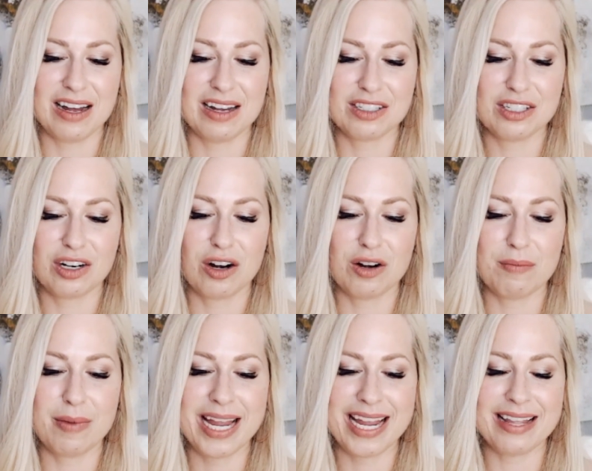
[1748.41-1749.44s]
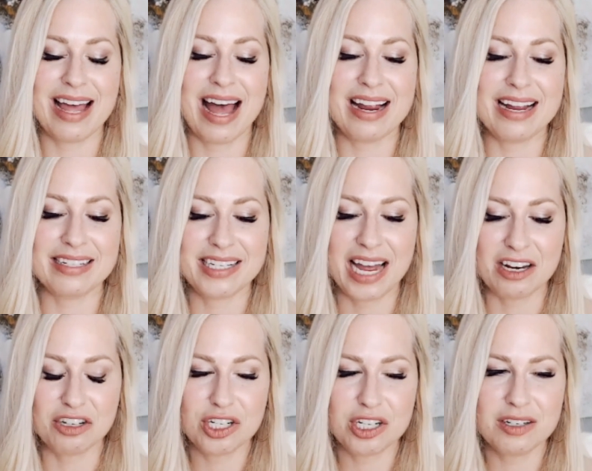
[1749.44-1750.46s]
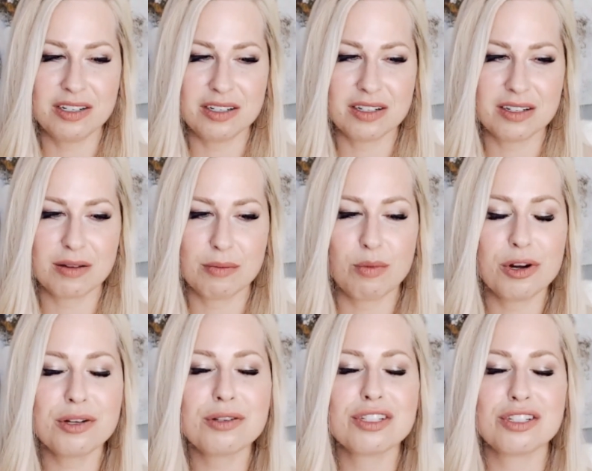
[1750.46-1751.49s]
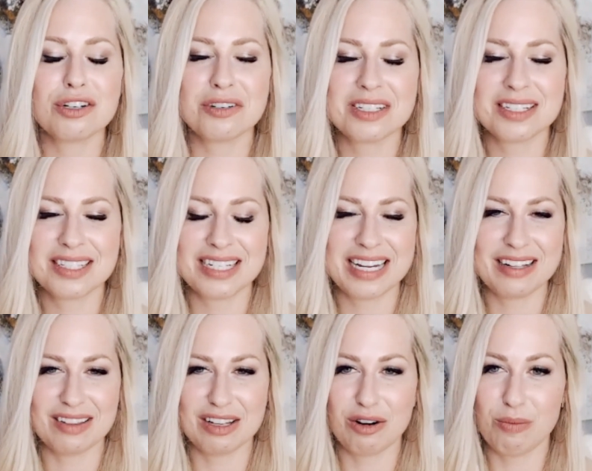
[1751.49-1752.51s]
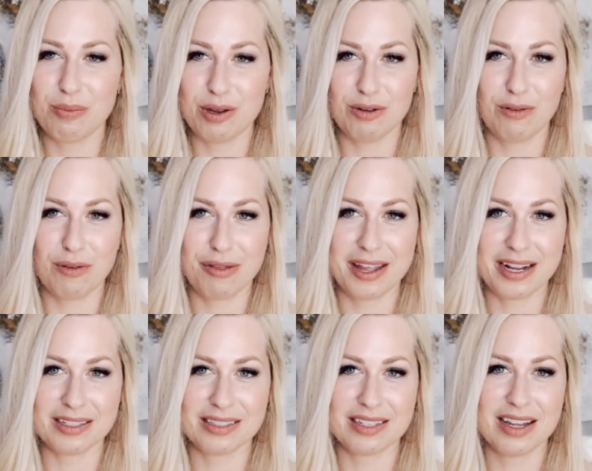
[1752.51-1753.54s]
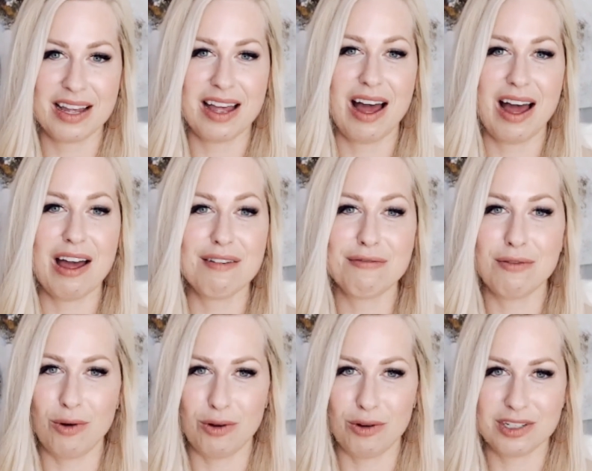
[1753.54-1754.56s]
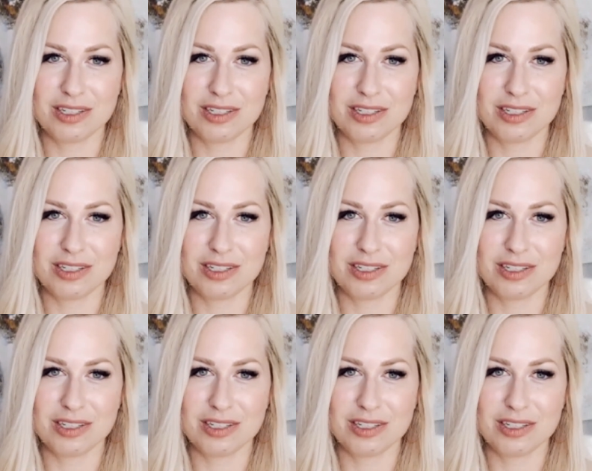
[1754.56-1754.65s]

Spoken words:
start making that intention, the more you'll start to see little beautiful things unfold.